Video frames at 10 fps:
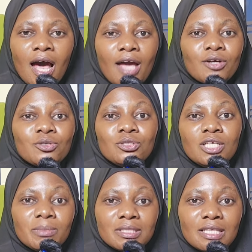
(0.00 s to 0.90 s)
I could
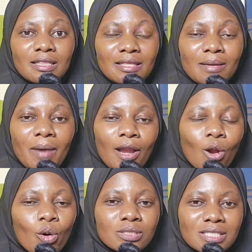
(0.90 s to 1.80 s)
imitate them
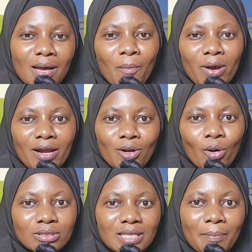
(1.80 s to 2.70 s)
alone somewhere,
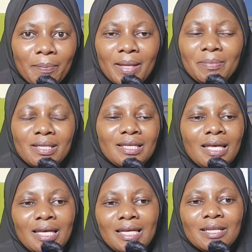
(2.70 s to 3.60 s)
locked up maybe
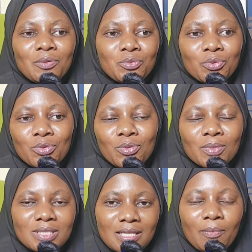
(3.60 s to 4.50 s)
in a room
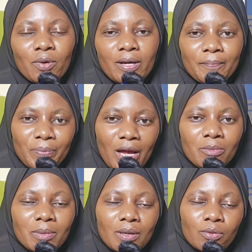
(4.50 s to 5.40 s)
or somewhere. I
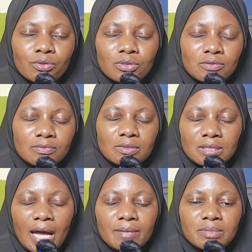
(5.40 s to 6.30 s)
remember all those
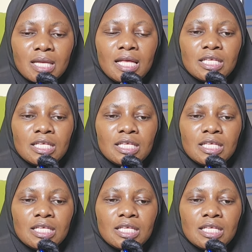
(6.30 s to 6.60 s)
times.